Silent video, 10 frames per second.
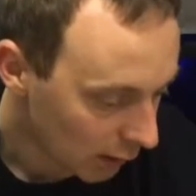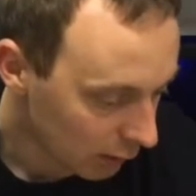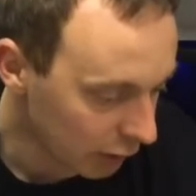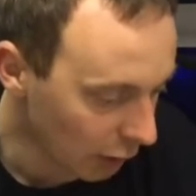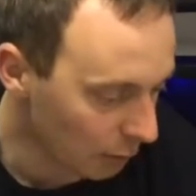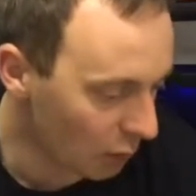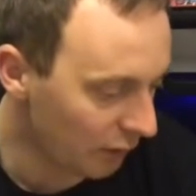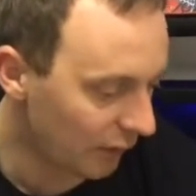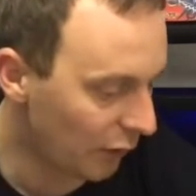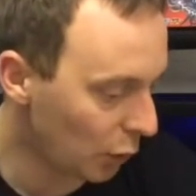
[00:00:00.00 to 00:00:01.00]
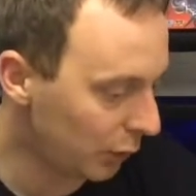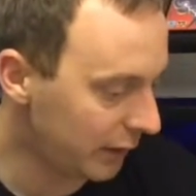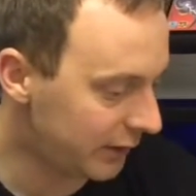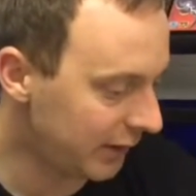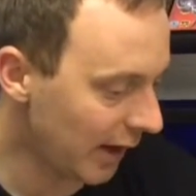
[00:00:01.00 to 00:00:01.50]
So moving forward
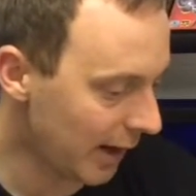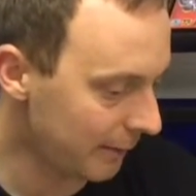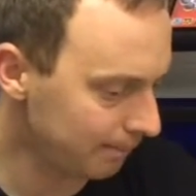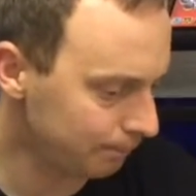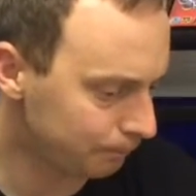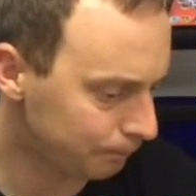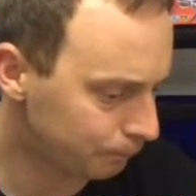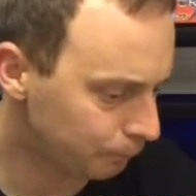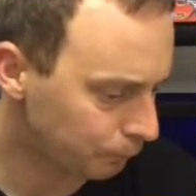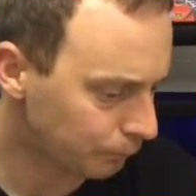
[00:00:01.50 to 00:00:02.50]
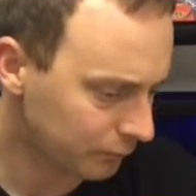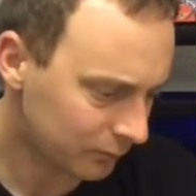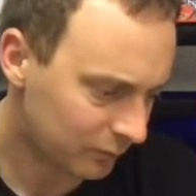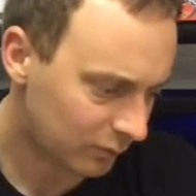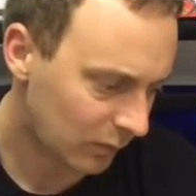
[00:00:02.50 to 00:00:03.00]
in time,
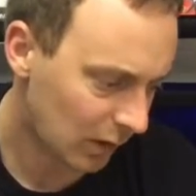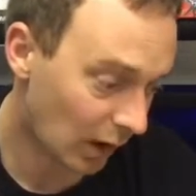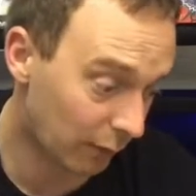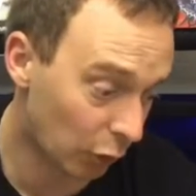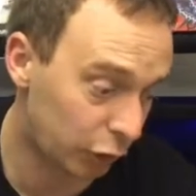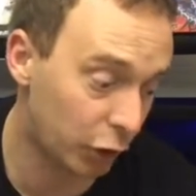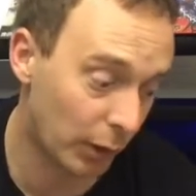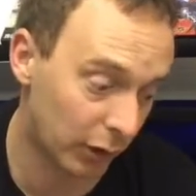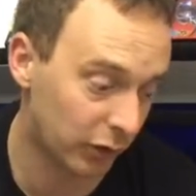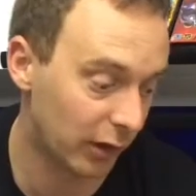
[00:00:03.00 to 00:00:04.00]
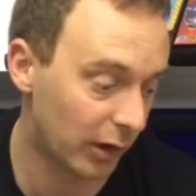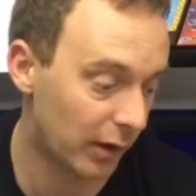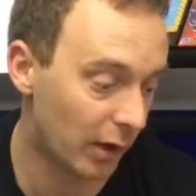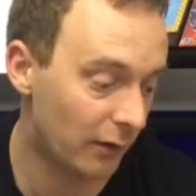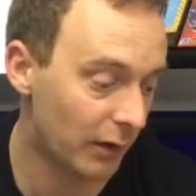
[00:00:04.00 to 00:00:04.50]
I've got 2 actually that
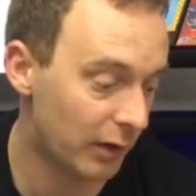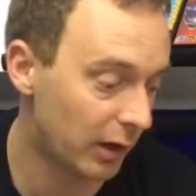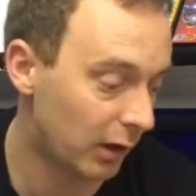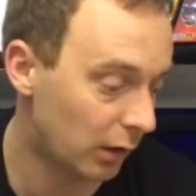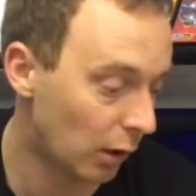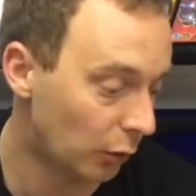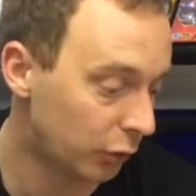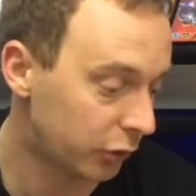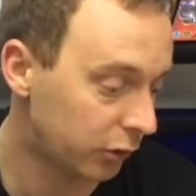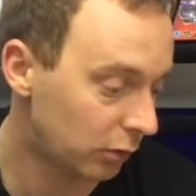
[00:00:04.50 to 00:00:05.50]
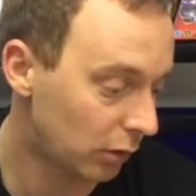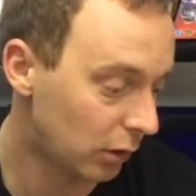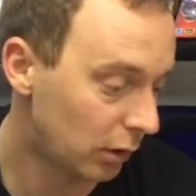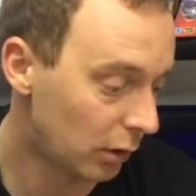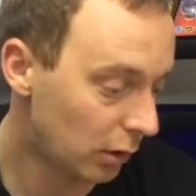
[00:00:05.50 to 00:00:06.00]
are very close
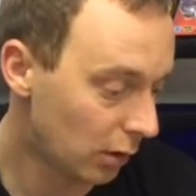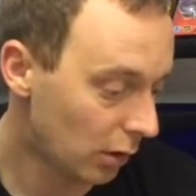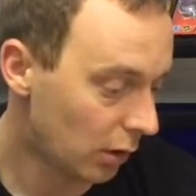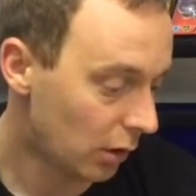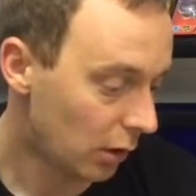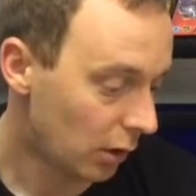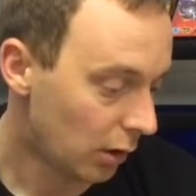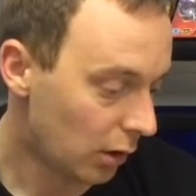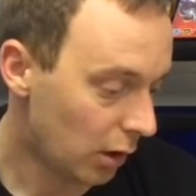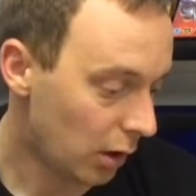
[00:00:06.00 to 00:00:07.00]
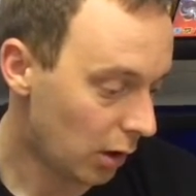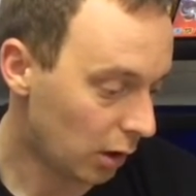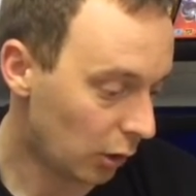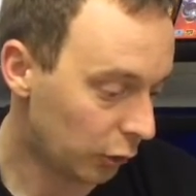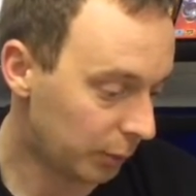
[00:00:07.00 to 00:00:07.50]

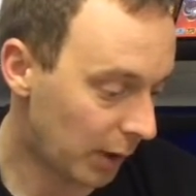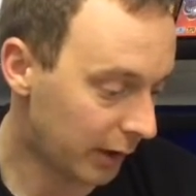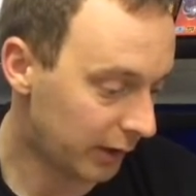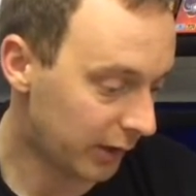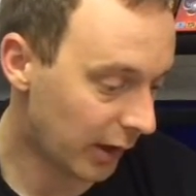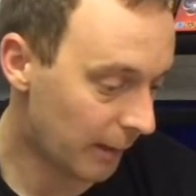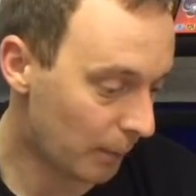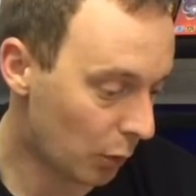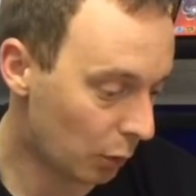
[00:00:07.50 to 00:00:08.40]
by in time, but